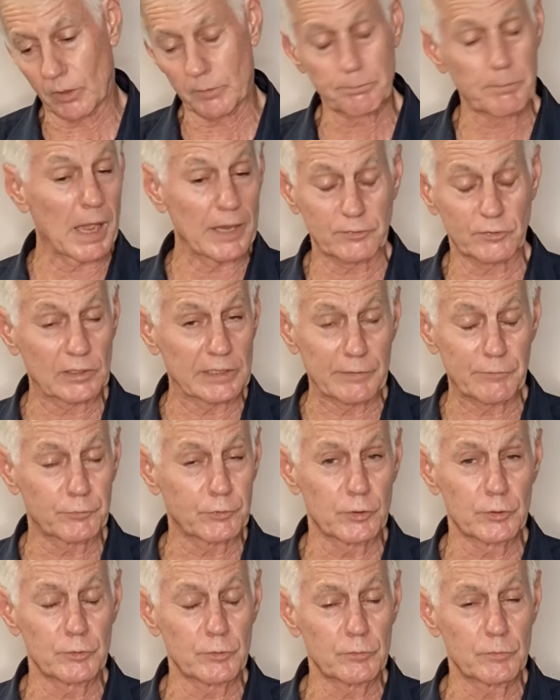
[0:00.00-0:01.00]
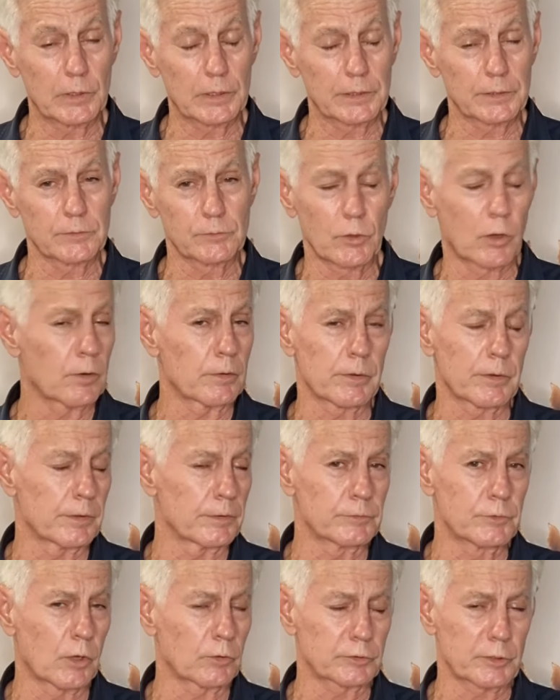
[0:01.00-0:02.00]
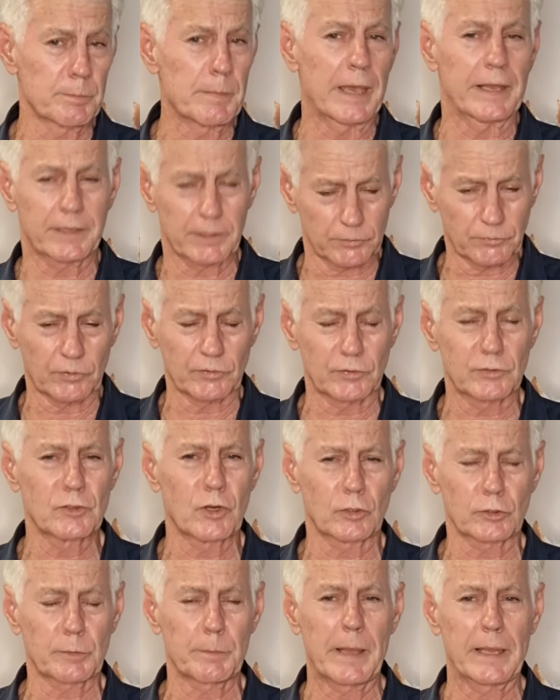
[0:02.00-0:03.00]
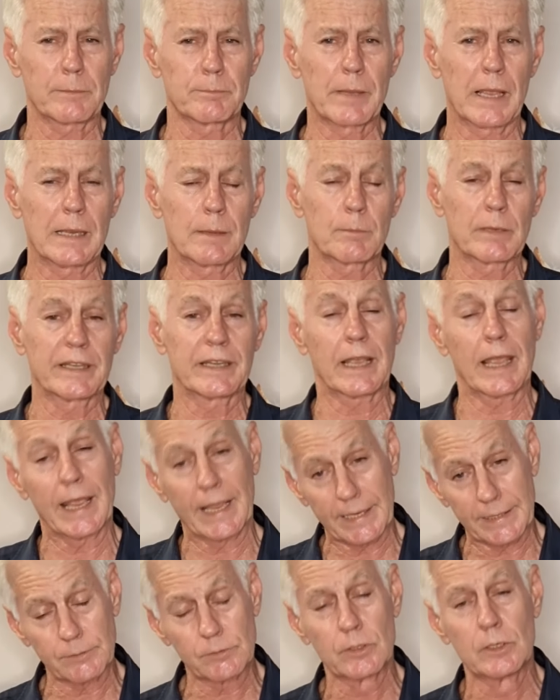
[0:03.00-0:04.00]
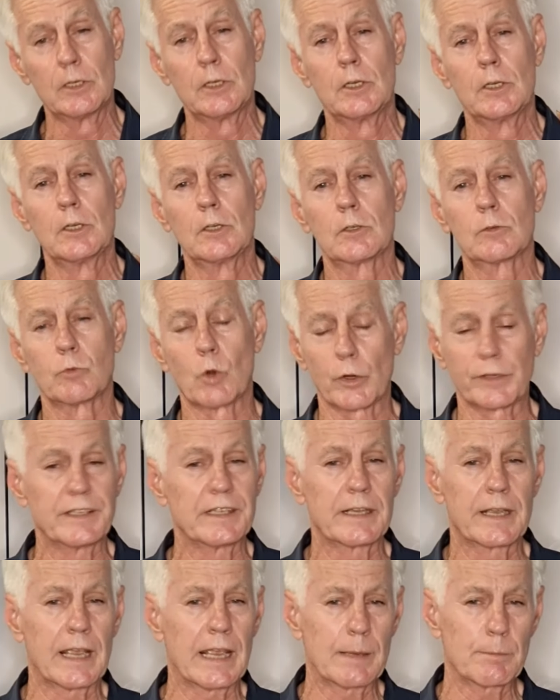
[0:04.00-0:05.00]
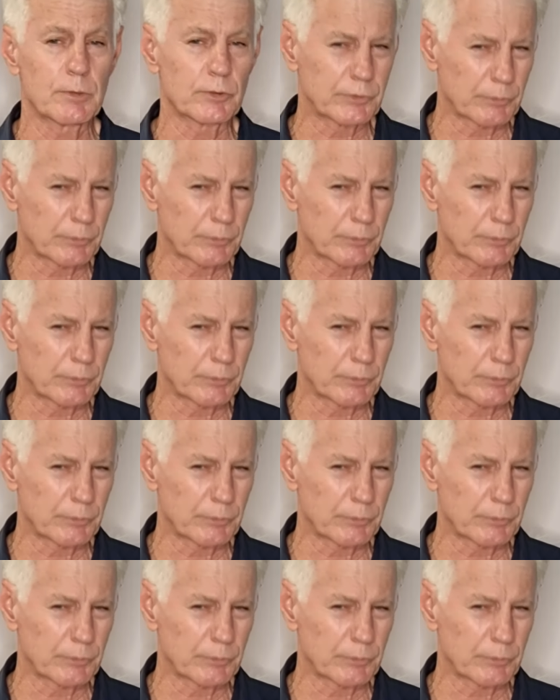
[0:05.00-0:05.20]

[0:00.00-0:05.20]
basically through Dr Matt, as I said, Dr Matt Bumbling and Rodney Campbell.